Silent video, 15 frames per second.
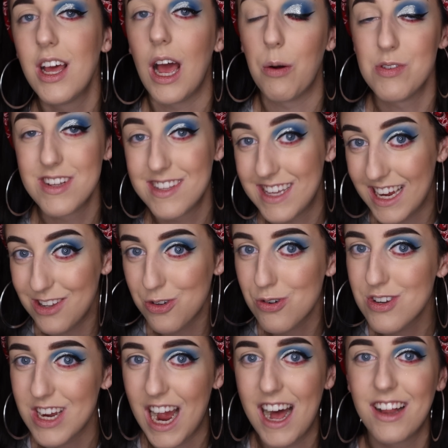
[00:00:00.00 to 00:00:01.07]
I went to St.
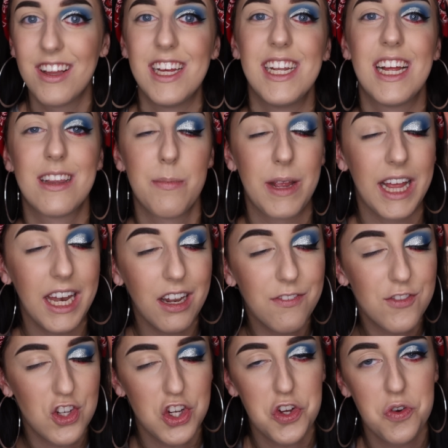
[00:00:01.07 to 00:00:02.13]
George Island at the beginning of
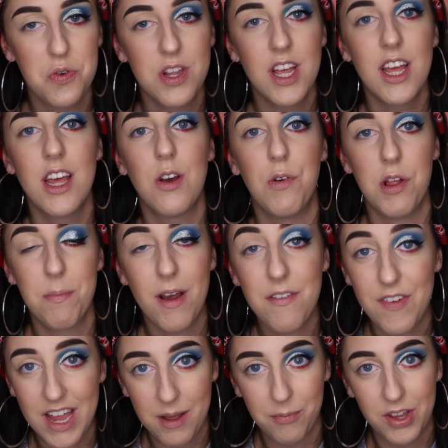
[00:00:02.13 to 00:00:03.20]
June with my
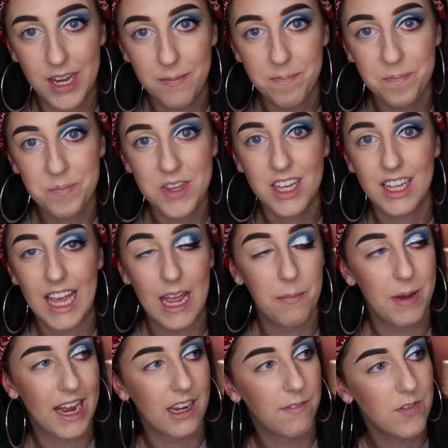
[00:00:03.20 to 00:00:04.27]
family, came
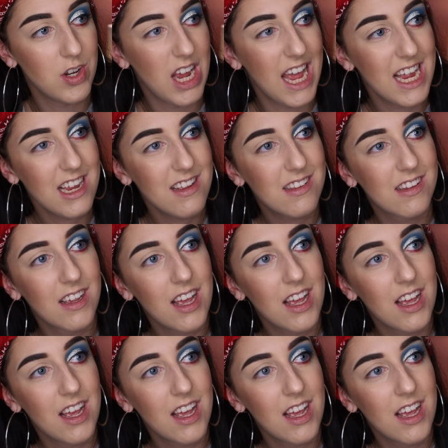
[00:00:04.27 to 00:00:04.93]
back a few days,